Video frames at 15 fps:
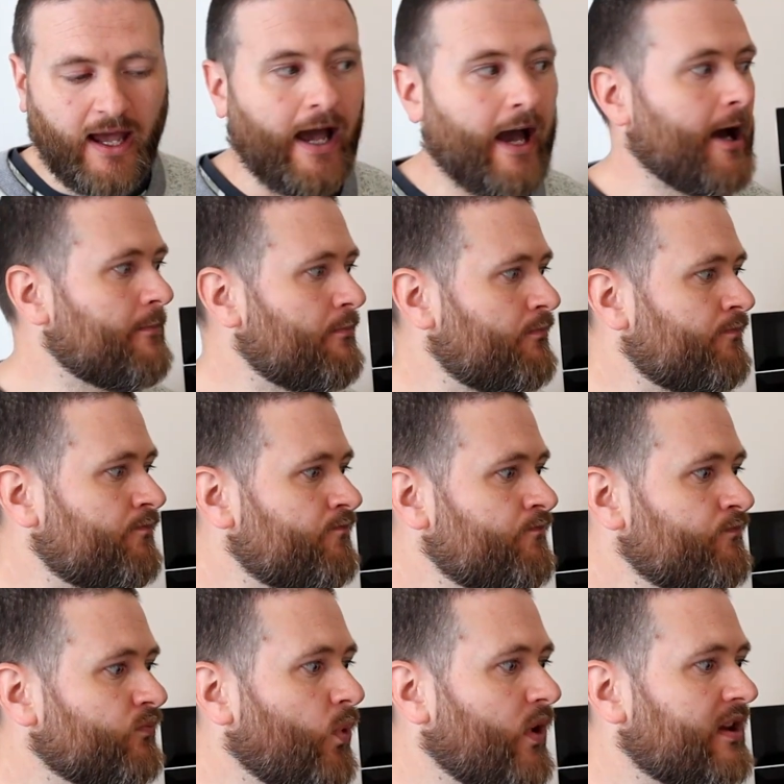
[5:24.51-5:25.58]

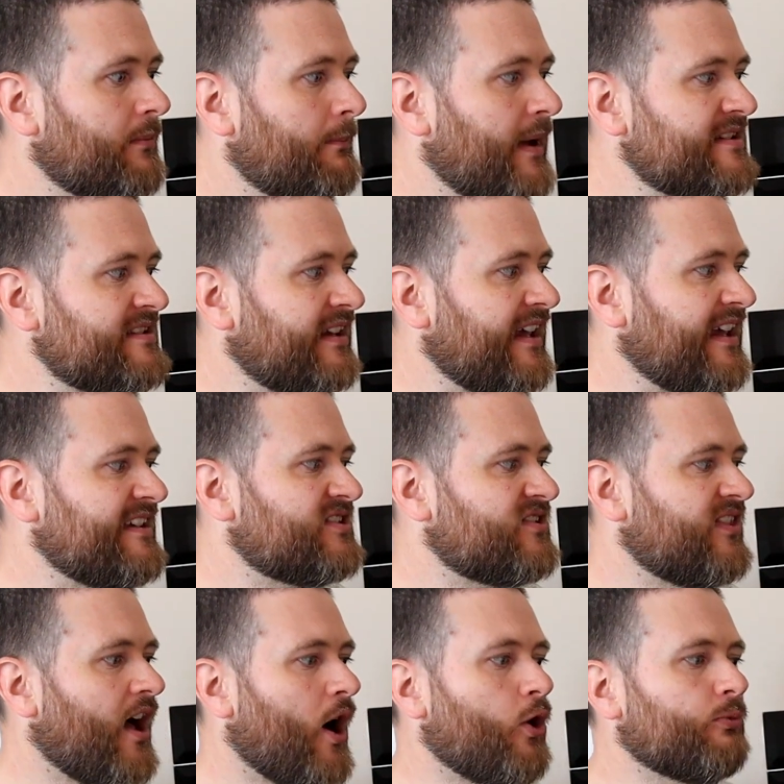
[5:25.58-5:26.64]
well, basically,
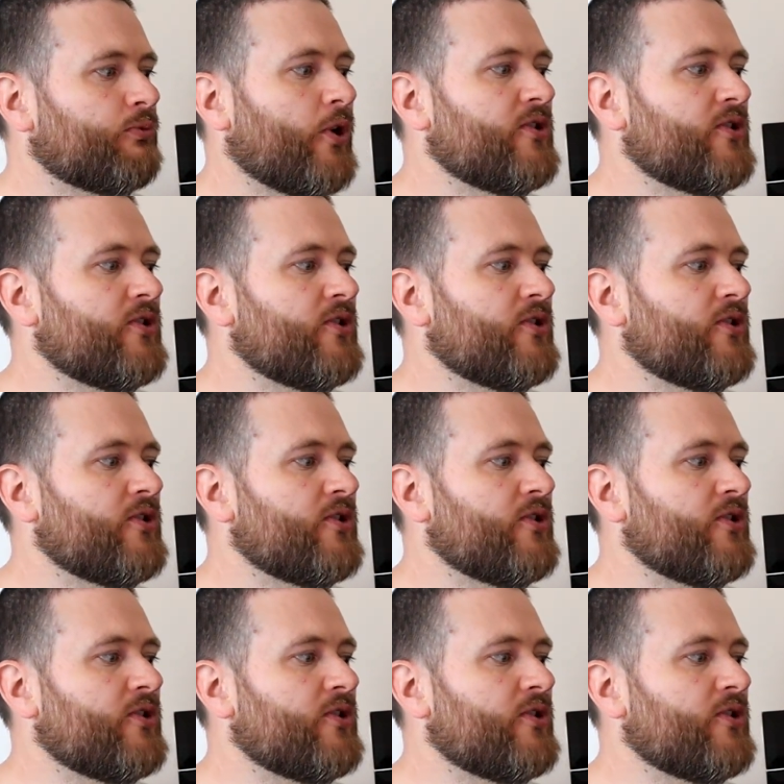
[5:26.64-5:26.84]
the whole